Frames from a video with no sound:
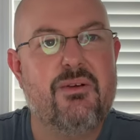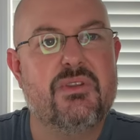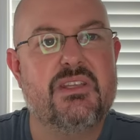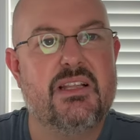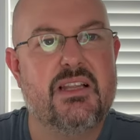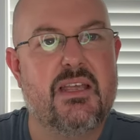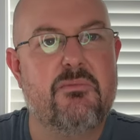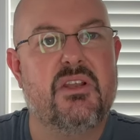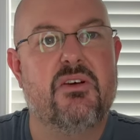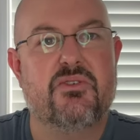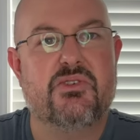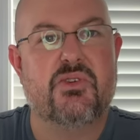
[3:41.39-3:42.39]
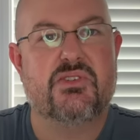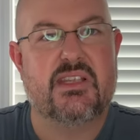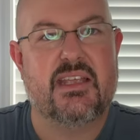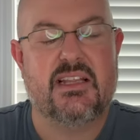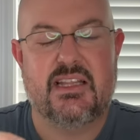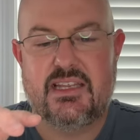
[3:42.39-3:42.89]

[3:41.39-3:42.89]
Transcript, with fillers: with the alignment oh so slightly.